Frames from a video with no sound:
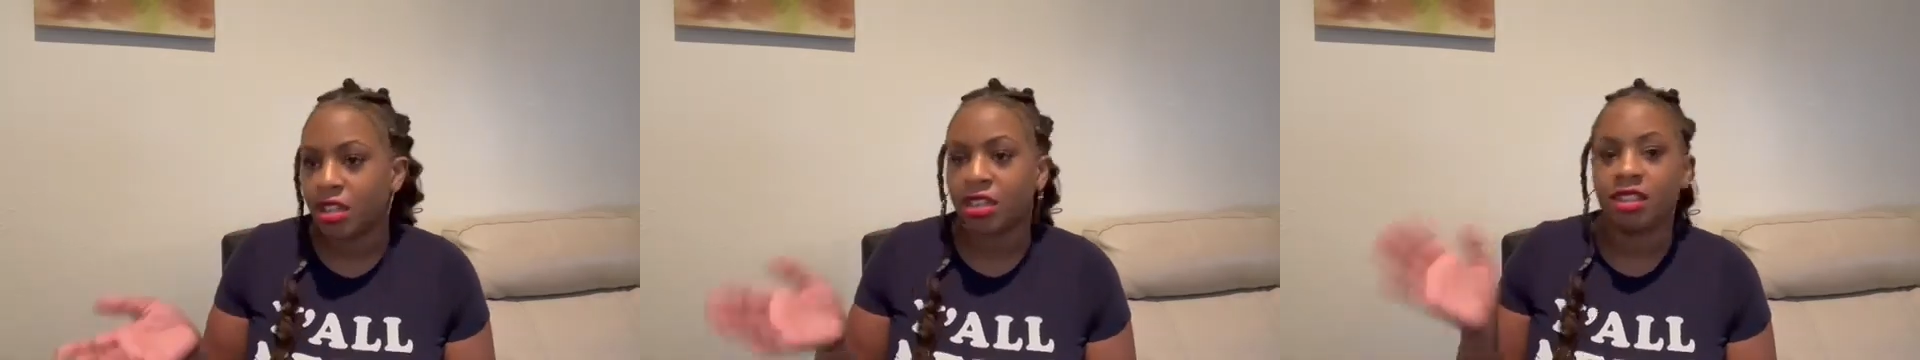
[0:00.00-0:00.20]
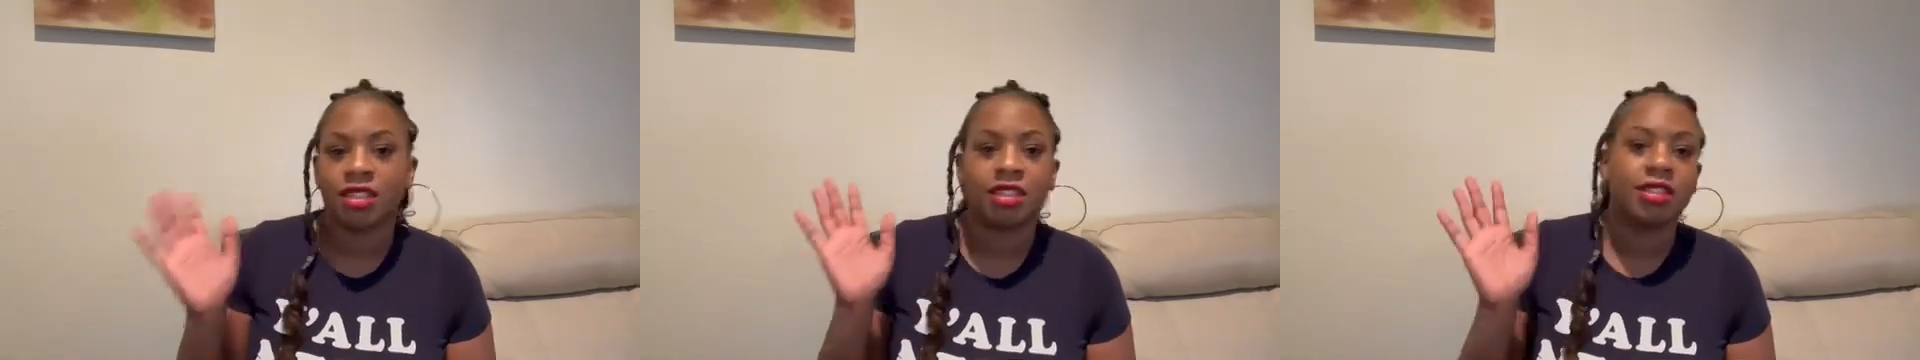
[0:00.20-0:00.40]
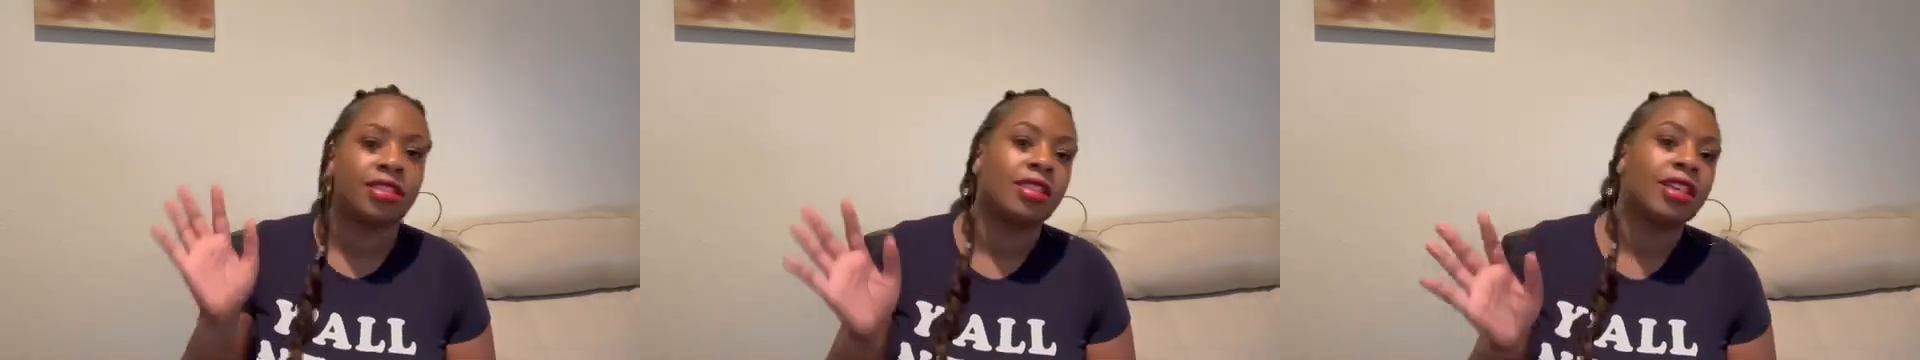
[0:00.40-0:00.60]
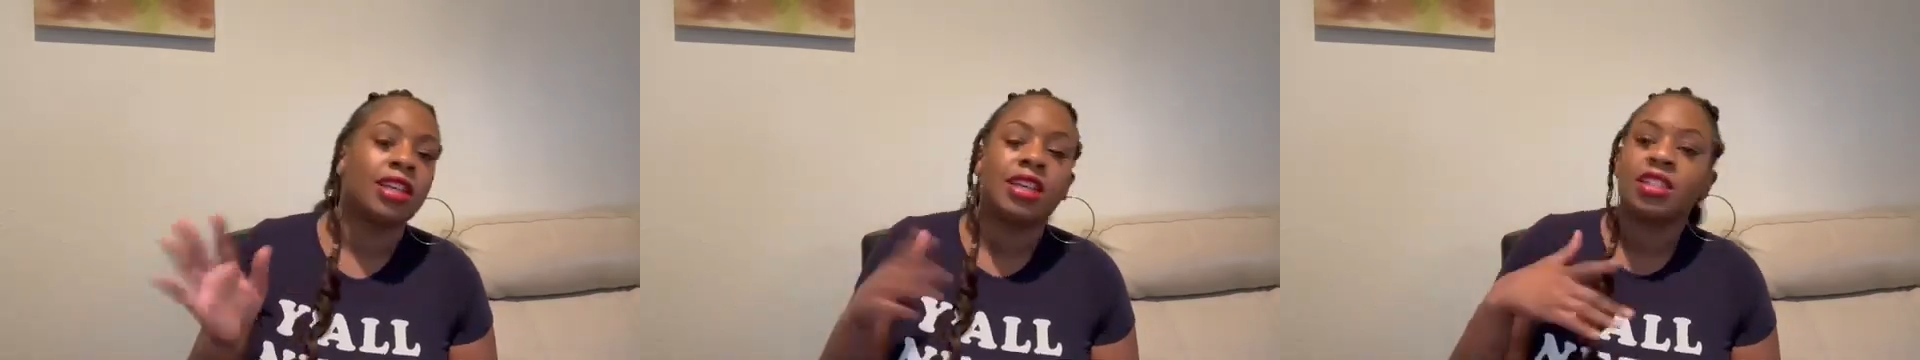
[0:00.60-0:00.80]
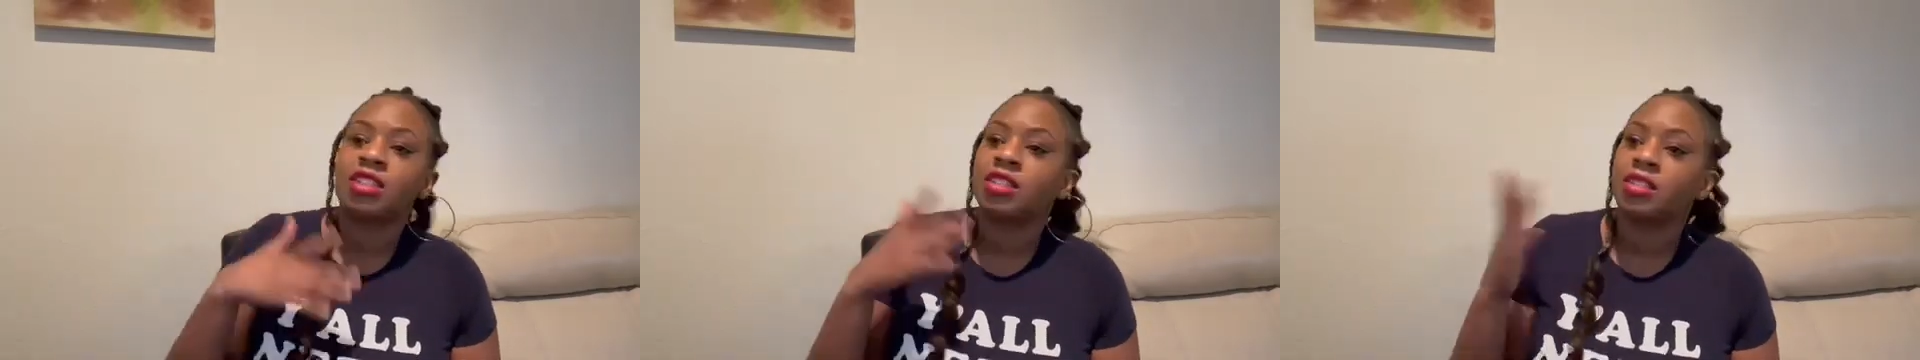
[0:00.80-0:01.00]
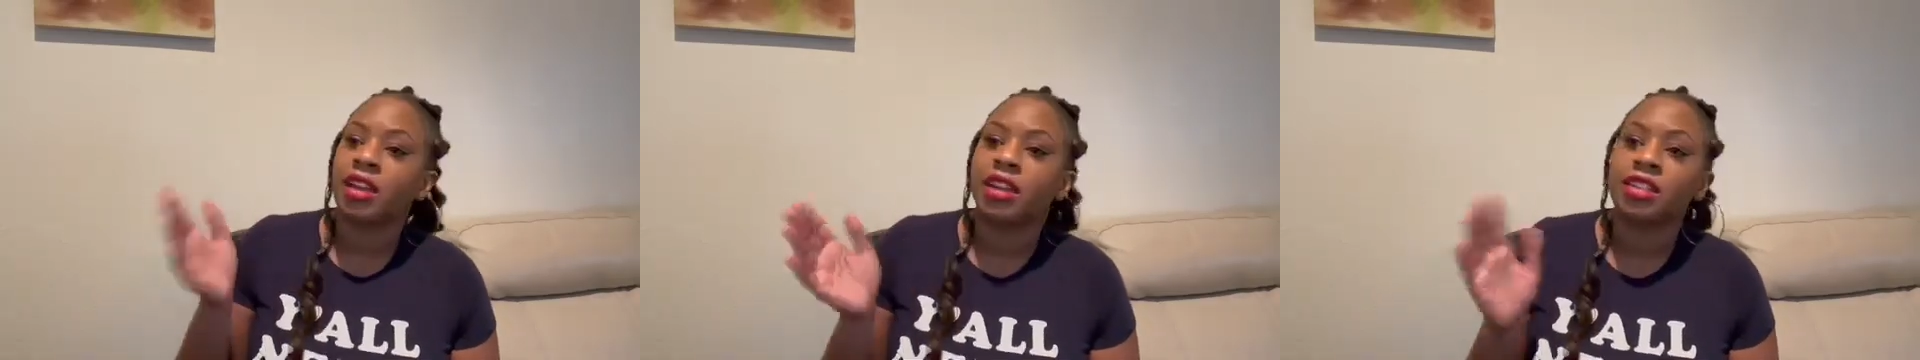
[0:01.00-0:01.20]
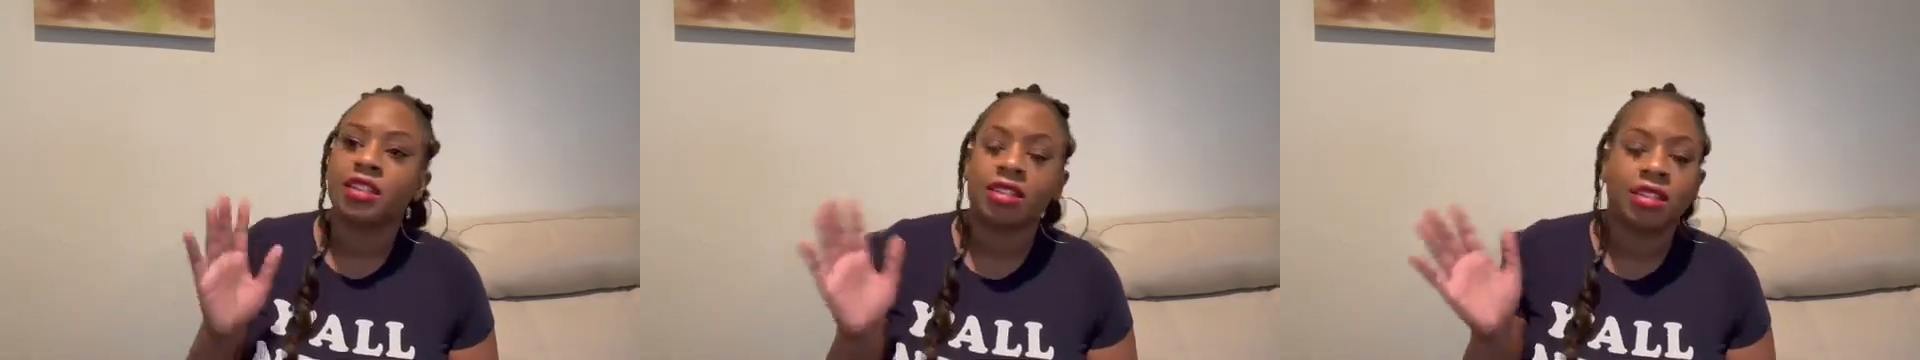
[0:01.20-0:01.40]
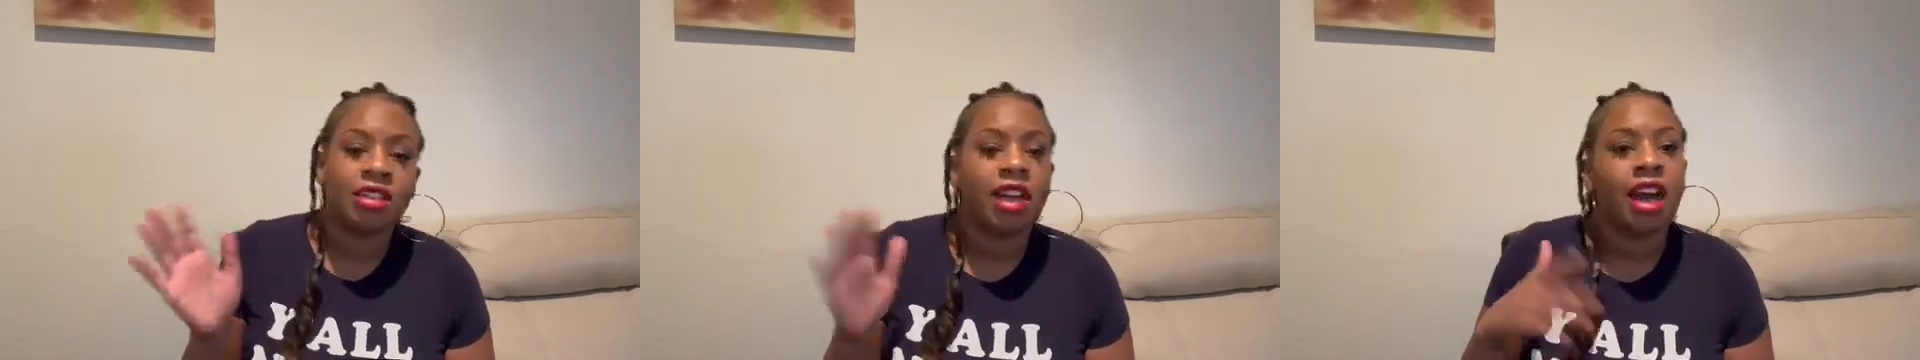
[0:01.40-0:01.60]
and she's like,
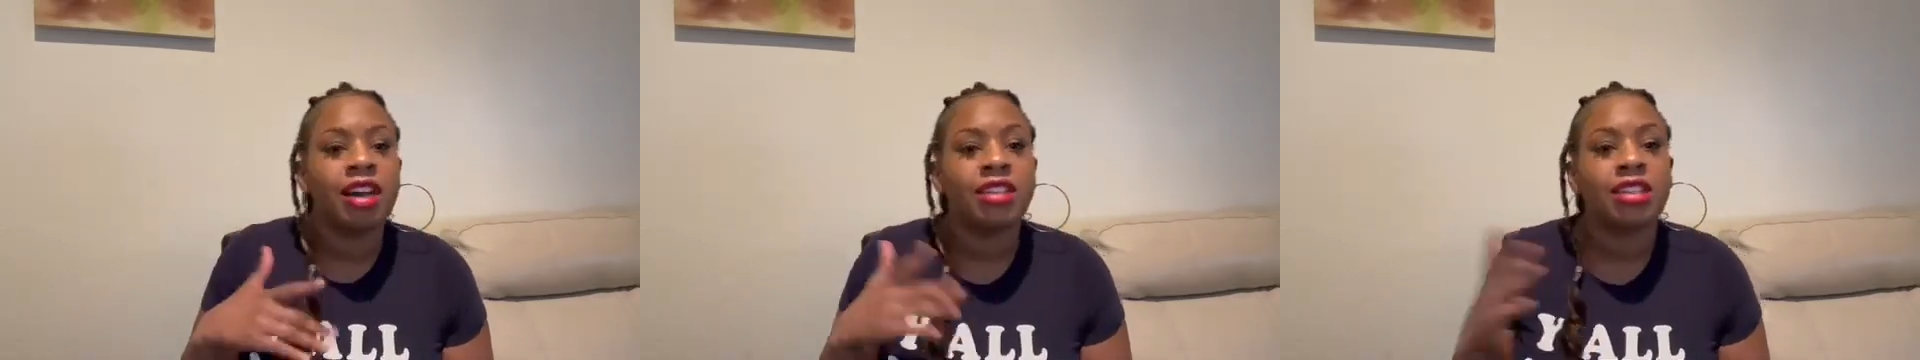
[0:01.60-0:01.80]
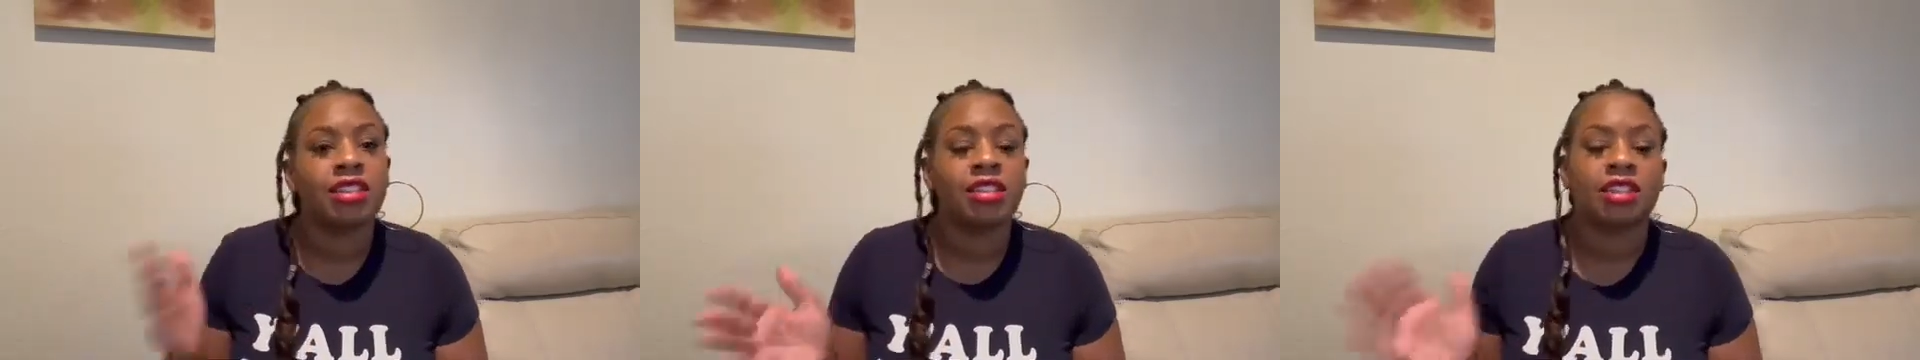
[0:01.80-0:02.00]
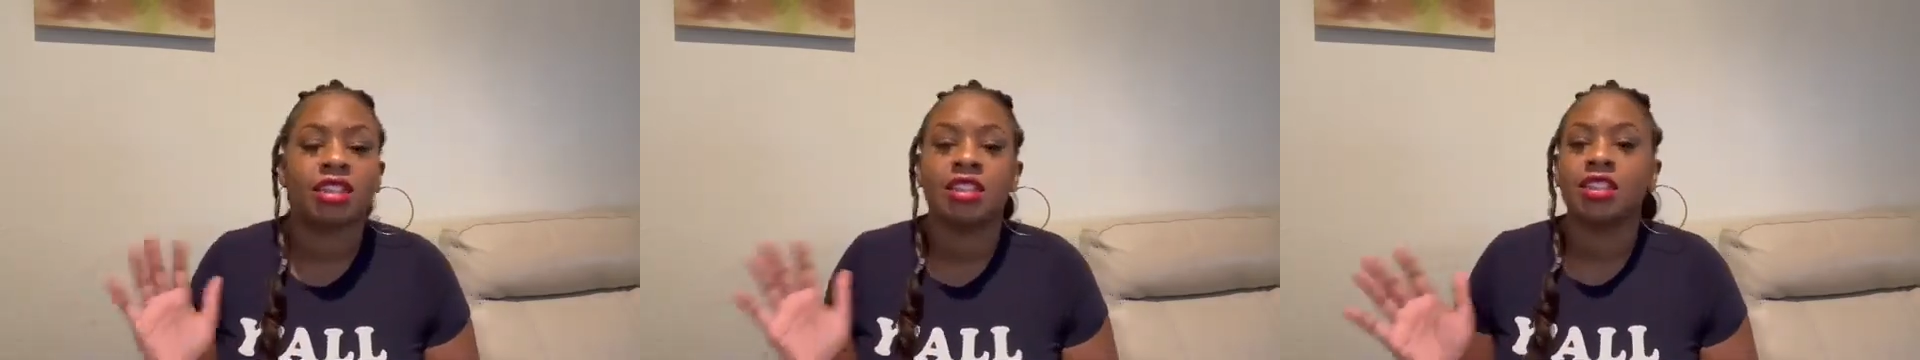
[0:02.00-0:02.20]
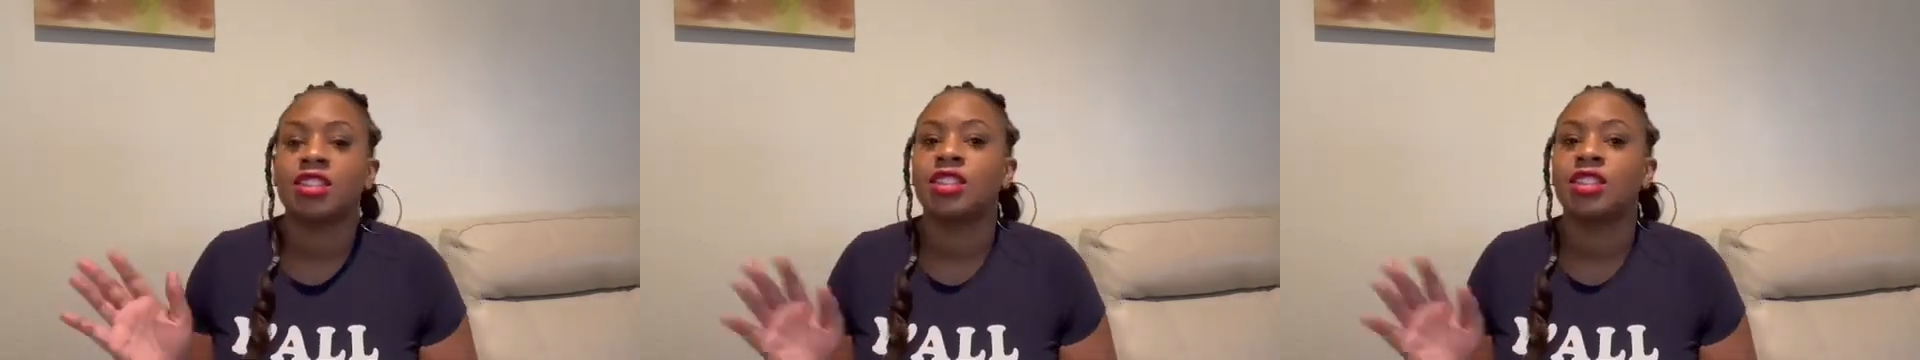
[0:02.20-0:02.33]
y'all know the girl.